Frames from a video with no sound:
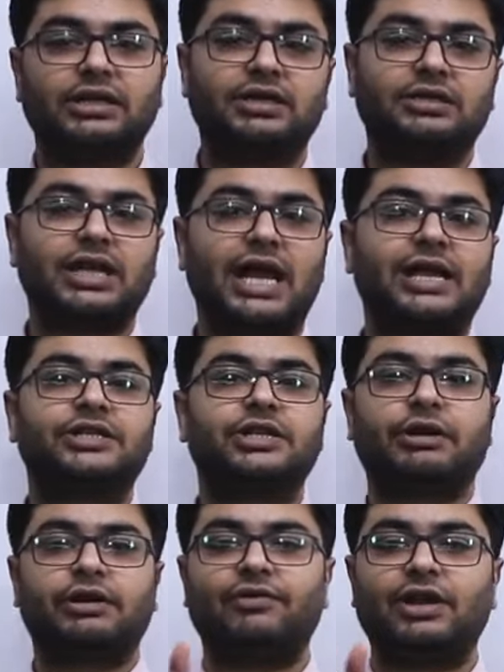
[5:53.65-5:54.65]
There is
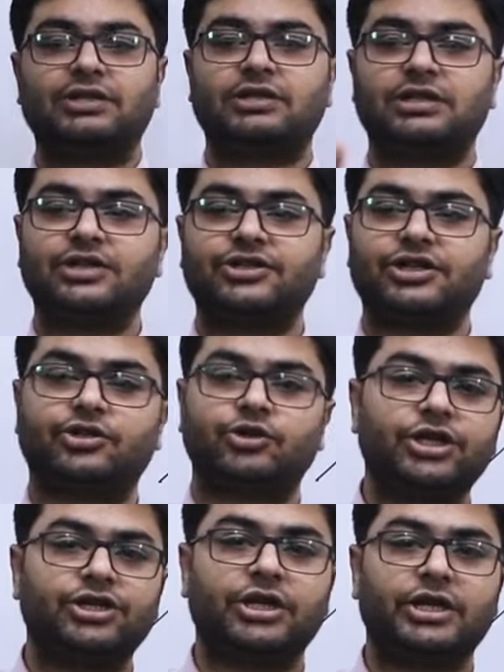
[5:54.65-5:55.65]
executive, legislature,
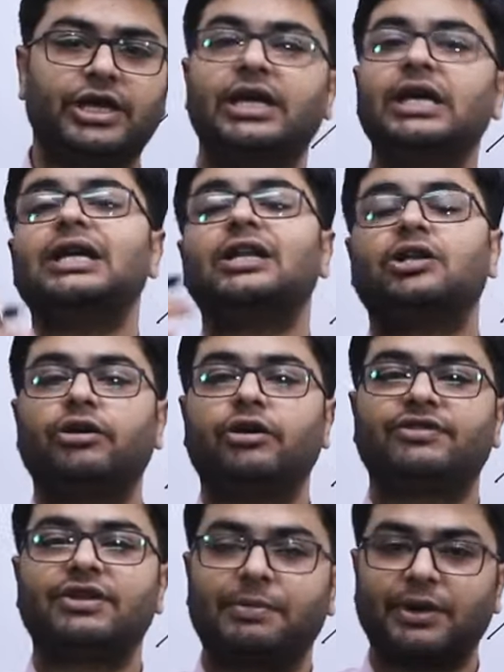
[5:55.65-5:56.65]
judiciary,
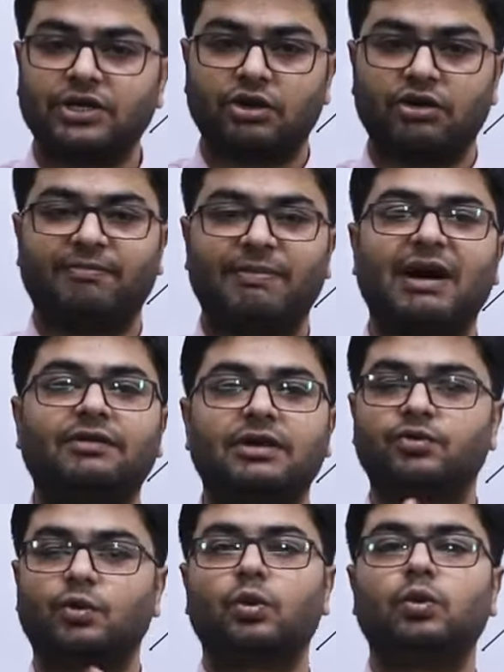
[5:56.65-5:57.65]
theory of separation of
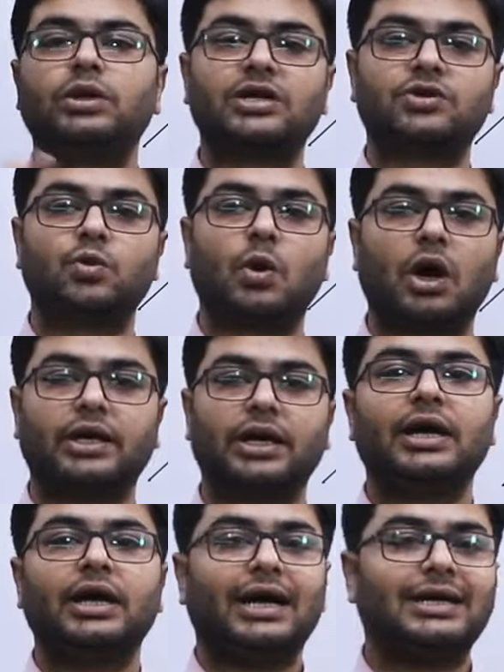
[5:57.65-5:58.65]
powers, who does what,
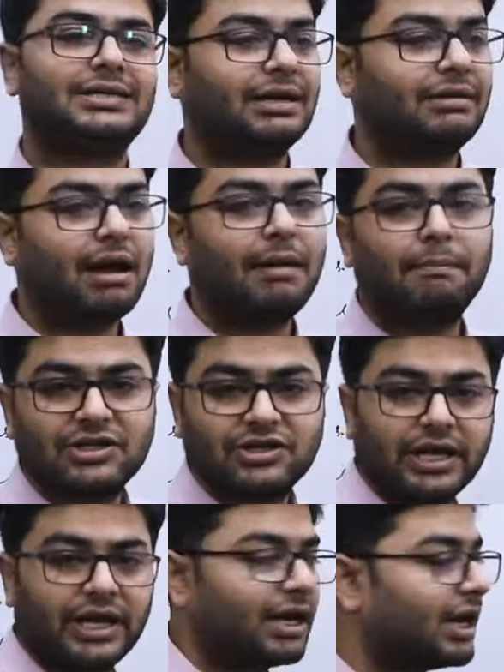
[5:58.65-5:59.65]
etc.,
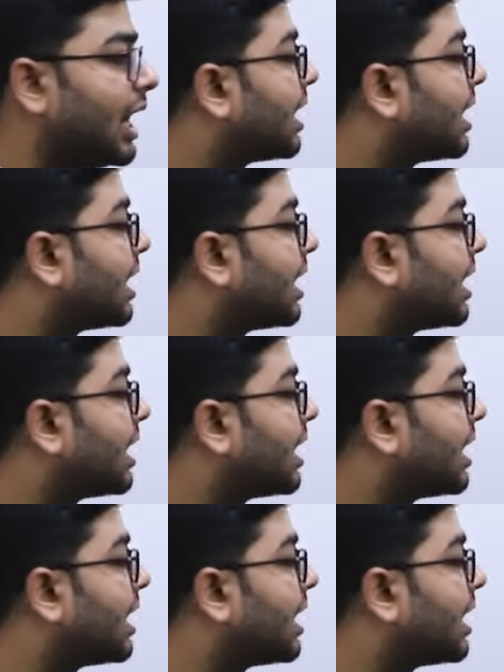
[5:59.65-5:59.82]
budgeting,